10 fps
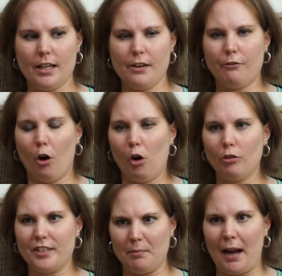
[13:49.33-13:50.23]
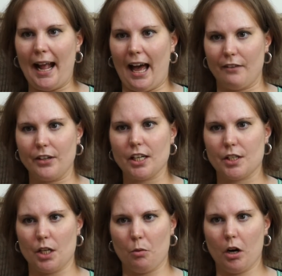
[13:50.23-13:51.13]
evolved in my
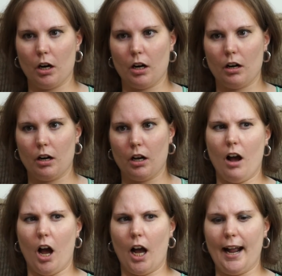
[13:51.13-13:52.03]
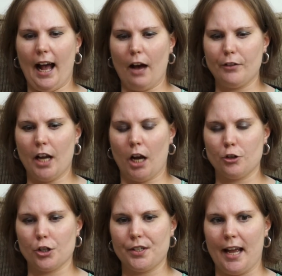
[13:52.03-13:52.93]
advocacy work. I have an
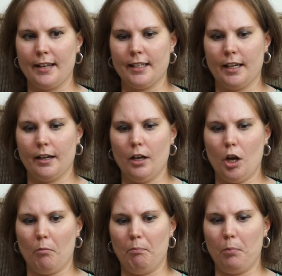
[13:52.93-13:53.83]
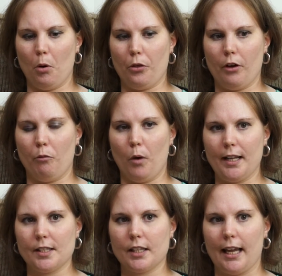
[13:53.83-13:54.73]
understanding both of what
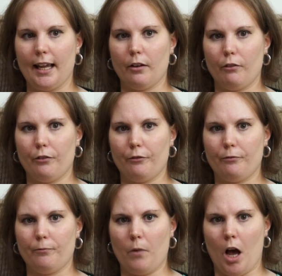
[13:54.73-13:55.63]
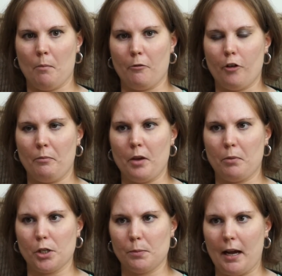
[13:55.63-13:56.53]
it's like from the
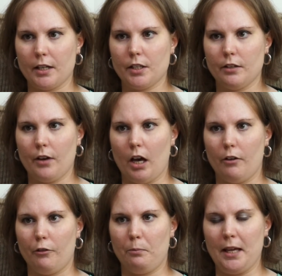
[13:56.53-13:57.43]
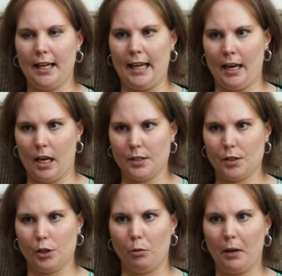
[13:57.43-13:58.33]
perspective of being an
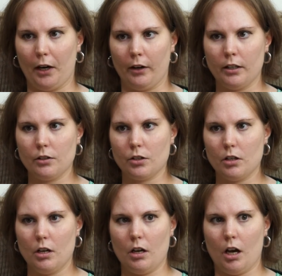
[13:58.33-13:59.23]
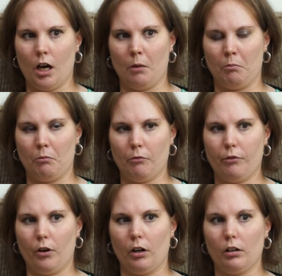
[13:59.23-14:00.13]
NICU parent
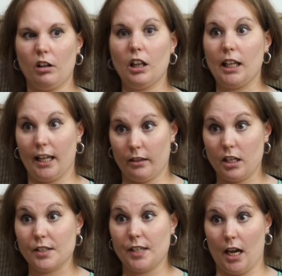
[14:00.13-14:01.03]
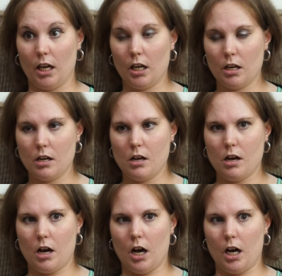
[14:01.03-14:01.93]
for a lengthy stay,
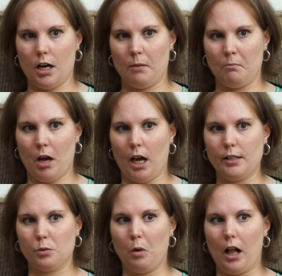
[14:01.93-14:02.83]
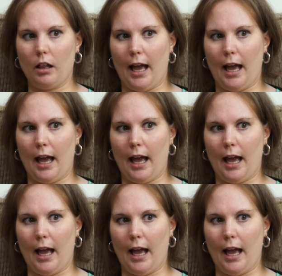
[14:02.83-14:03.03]
as well